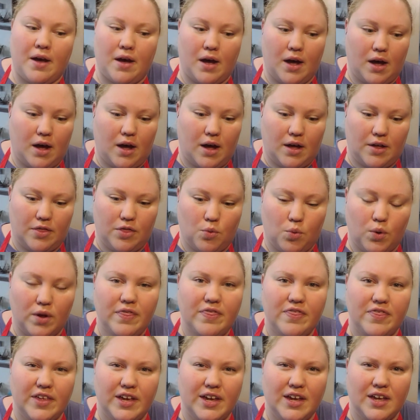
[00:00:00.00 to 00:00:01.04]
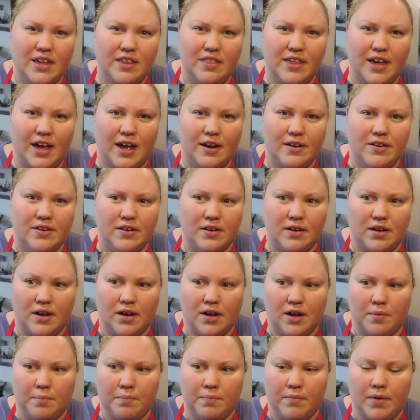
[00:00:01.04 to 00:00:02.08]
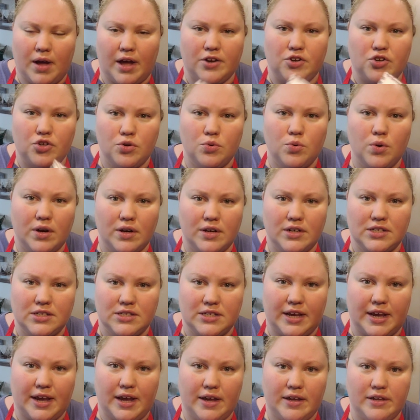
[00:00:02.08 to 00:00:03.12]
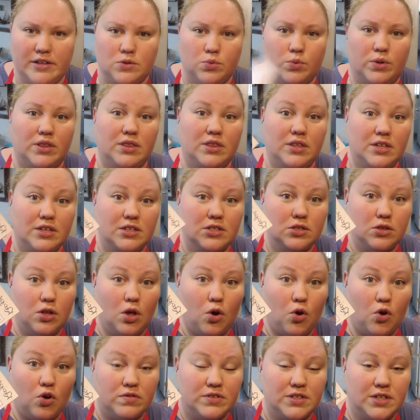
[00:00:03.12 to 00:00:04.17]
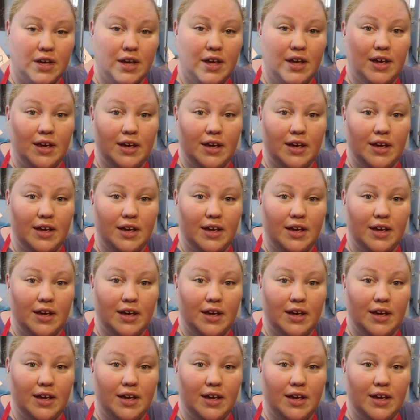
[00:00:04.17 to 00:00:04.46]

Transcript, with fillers: Uh, the one thing that um, I do want to say is with these loaves,